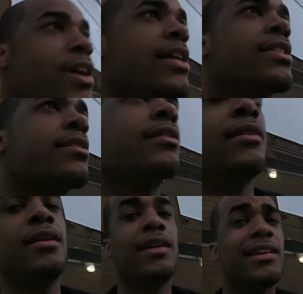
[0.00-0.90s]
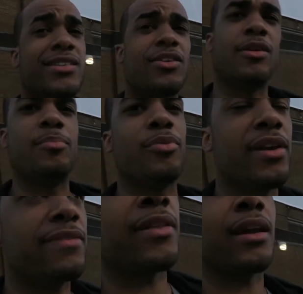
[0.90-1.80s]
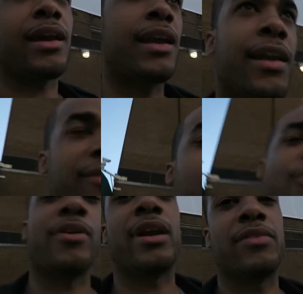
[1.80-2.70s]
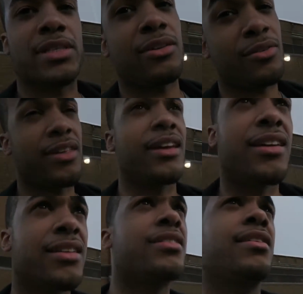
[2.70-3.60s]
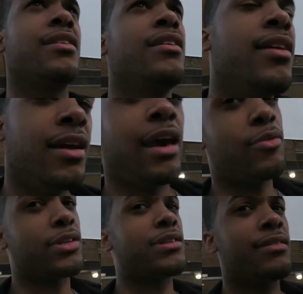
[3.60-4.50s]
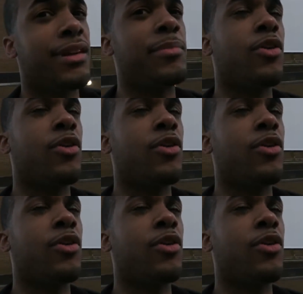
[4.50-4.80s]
You guys and saw a brief thing. Again, I didn't record every single thing because it was gonna